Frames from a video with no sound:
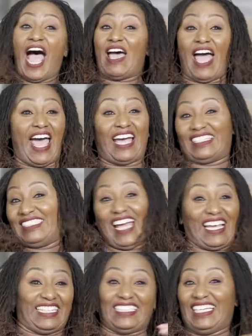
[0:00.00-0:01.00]
I, I,
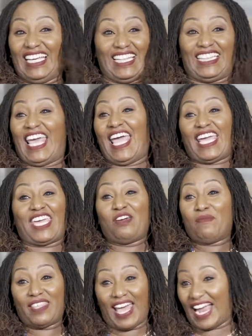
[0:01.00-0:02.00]
I, they did
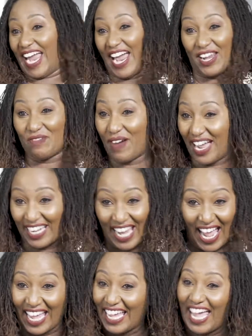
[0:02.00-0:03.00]
give me that kind of money.
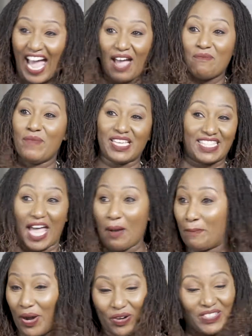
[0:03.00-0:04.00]
I, I missed
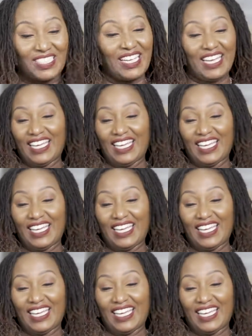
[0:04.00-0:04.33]
that boat.